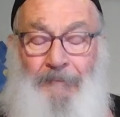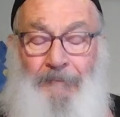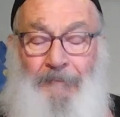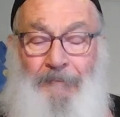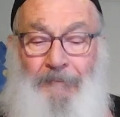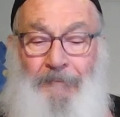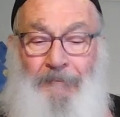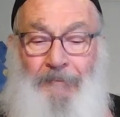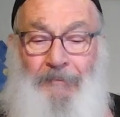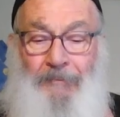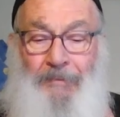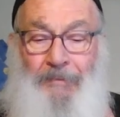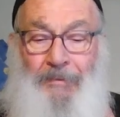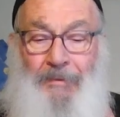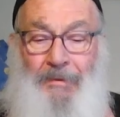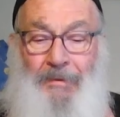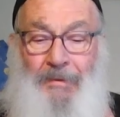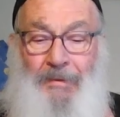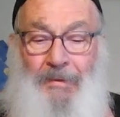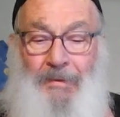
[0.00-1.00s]

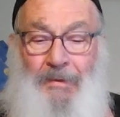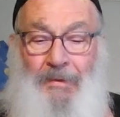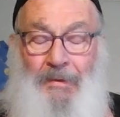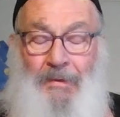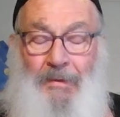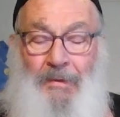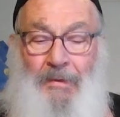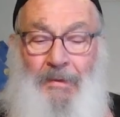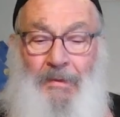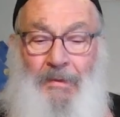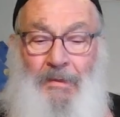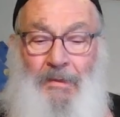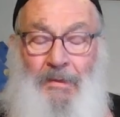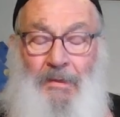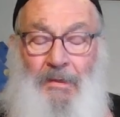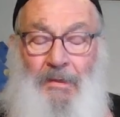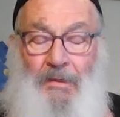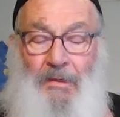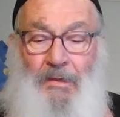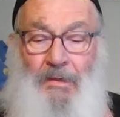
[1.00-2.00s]

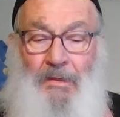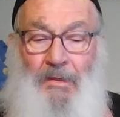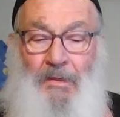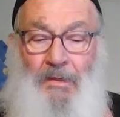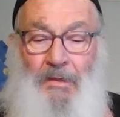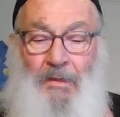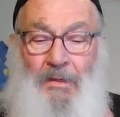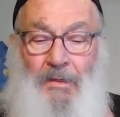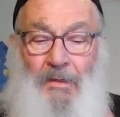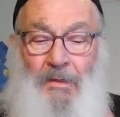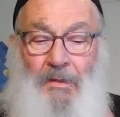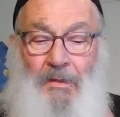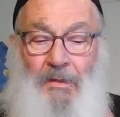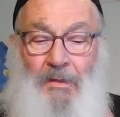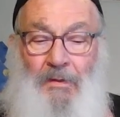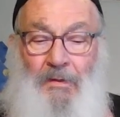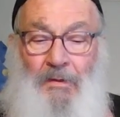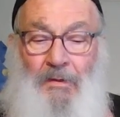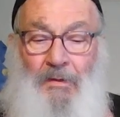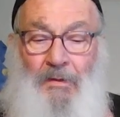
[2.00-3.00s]

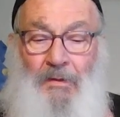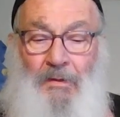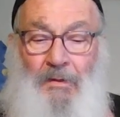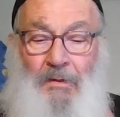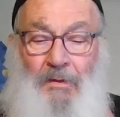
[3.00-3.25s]
(no one is talking)